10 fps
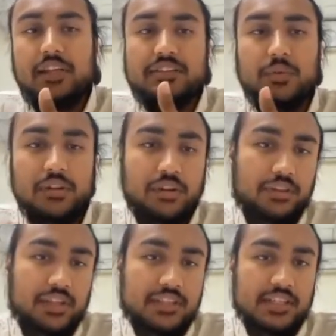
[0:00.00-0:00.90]
So one of the
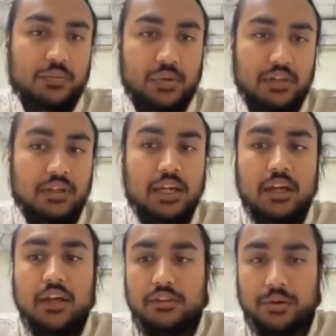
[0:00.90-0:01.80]
things that we
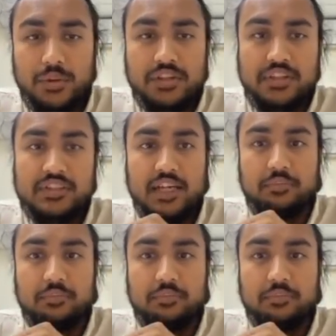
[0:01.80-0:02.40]
threw into this app,